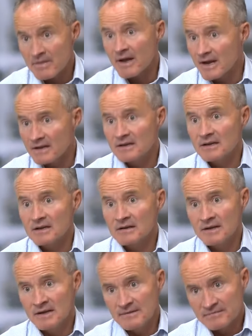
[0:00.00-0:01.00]
that idea,
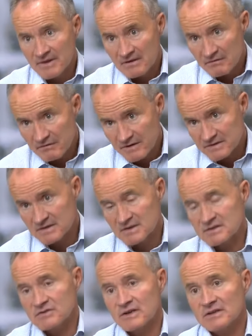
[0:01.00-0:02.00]
fits
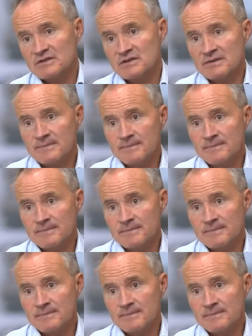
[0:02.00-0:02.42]
his strategy.